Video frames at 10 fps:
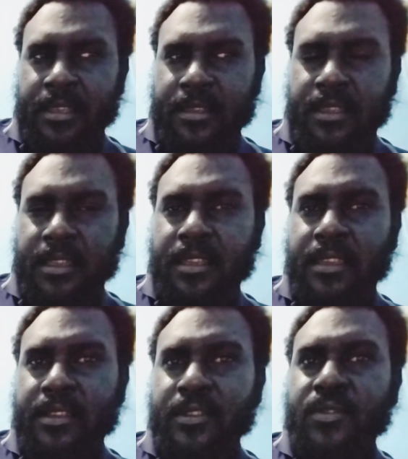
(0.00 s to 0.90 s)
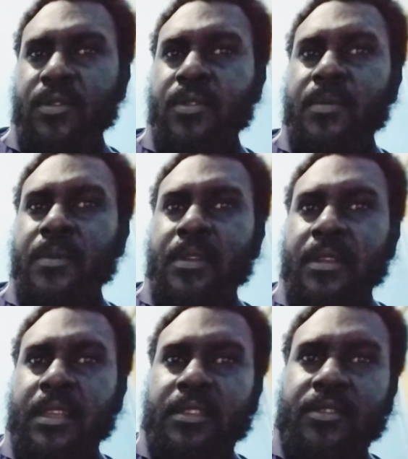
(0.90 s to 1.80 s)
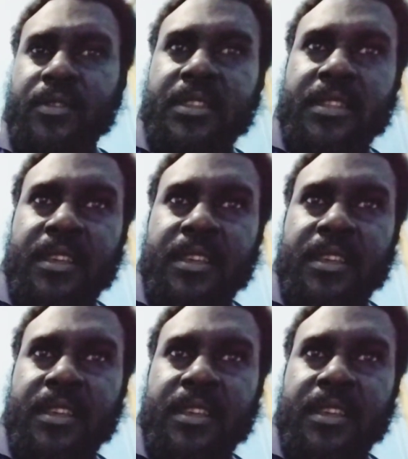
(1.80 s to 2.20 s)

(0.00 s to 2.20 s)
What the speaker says: Yeah. So as you can see,